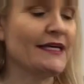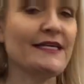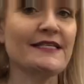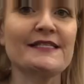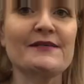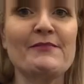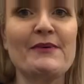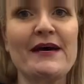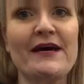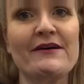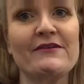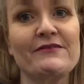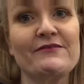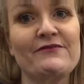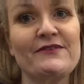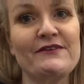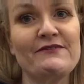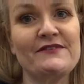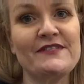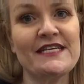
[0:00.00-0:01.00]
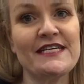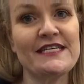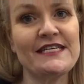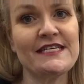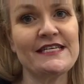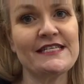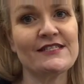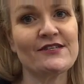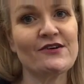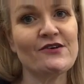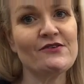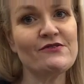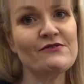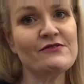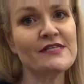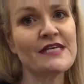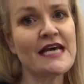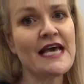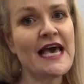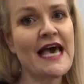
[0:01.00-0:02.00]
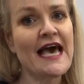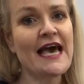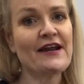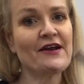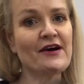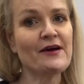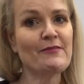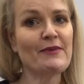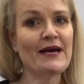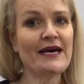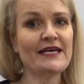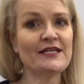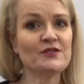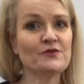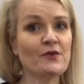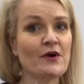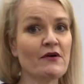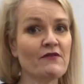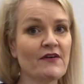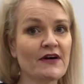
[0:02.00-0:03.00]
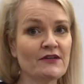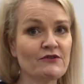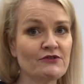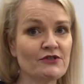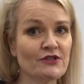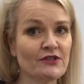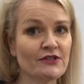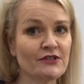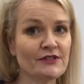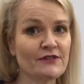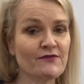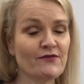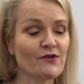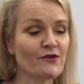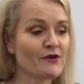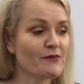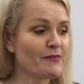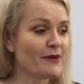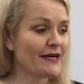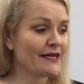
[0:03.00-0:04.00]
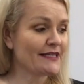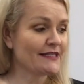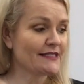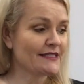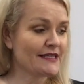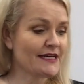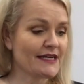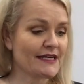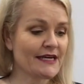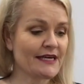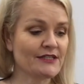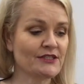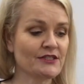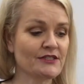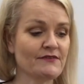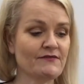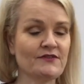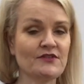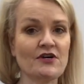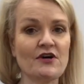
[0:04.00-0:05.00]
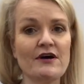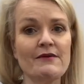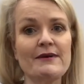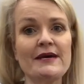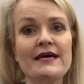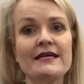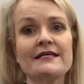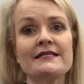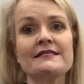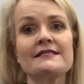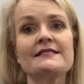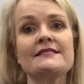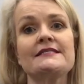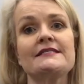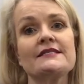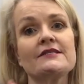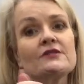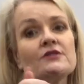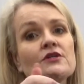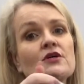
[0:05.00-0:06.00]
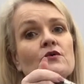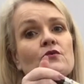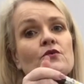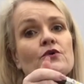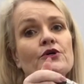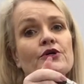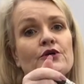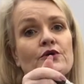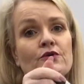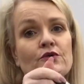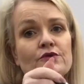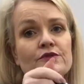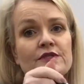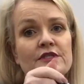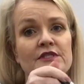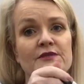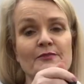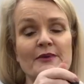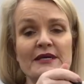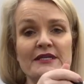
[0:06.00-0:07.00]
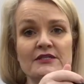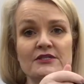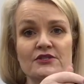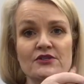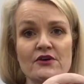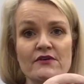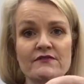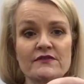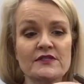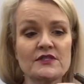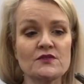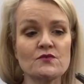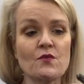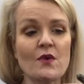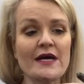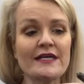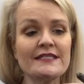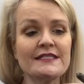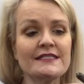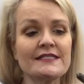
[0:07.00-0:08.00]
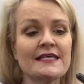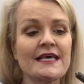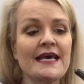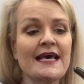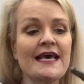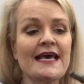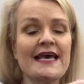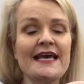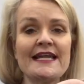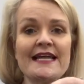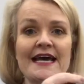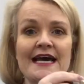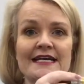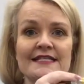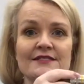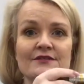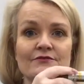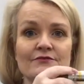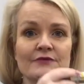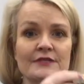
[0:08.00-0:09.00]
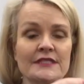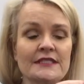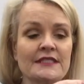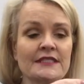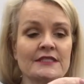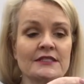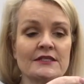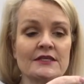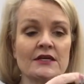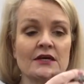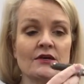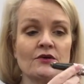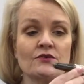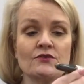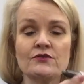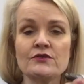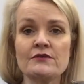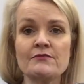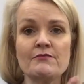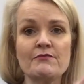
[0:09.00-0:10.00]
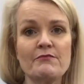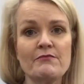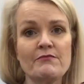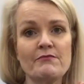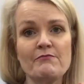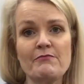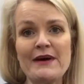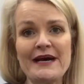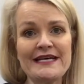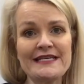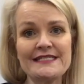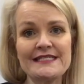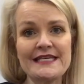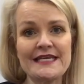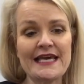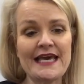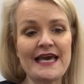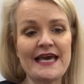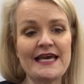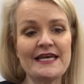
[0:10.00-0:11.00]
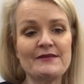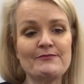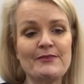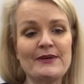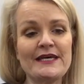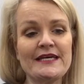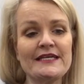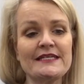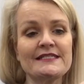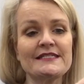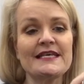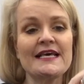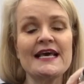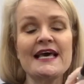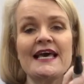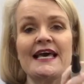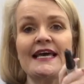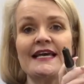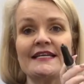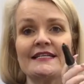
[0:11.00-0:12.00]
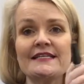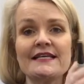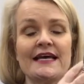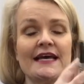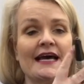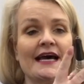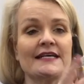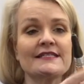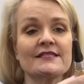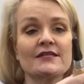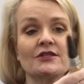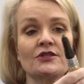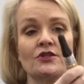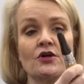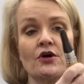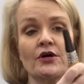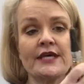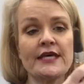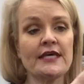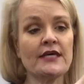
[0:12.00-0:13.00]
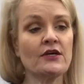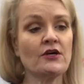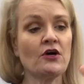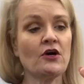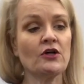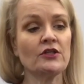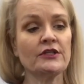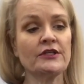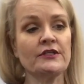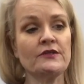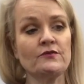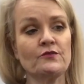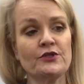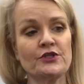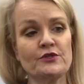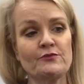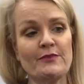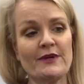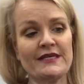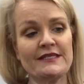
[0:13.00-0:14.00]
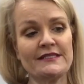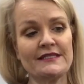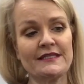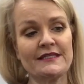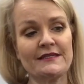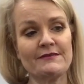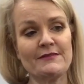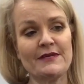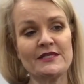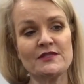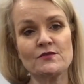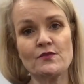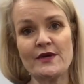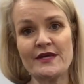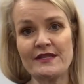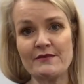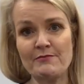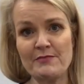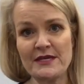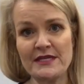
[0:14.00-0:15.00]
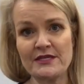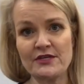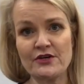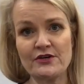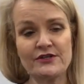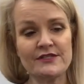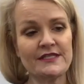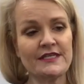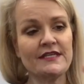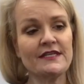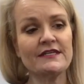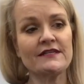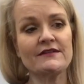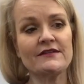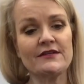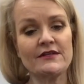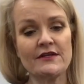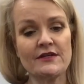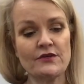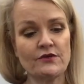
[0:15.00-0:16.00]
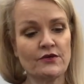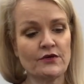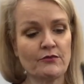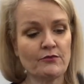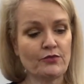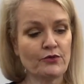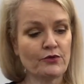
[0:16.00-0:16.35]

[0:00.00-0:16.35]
is about 15 years old, and I paid $1,200 for it back in the dark ages of time, and it's still a workhorse. It's been serviced once. It has a really good basic handpiece. It has a lock-in collet, which basically means where the bit goes in, and you can